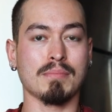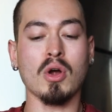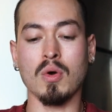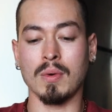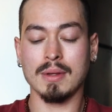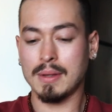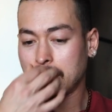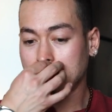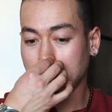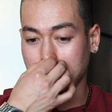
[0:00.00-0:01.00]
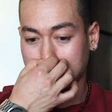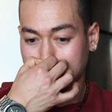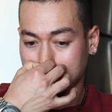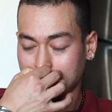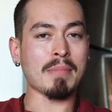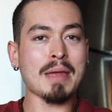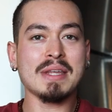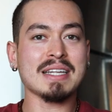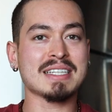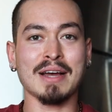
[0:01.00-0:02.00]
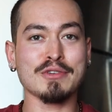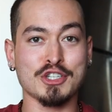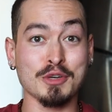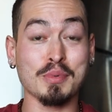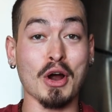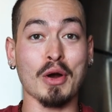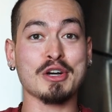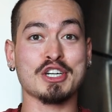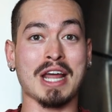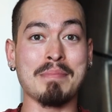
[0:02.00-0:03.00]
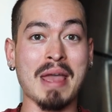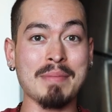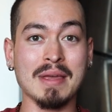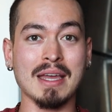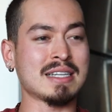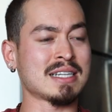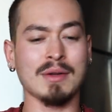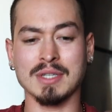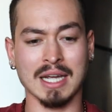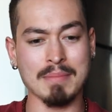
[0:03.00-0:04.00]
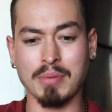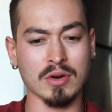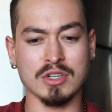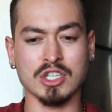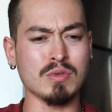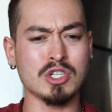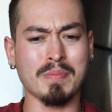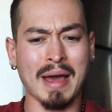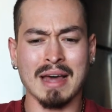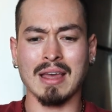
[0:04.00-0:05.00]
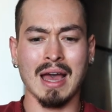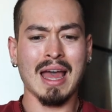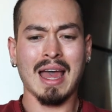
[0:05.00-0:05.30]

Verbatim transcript: Bro, look, maybe this sounds super harsh, and maybe it sounds like I'm part sociopath.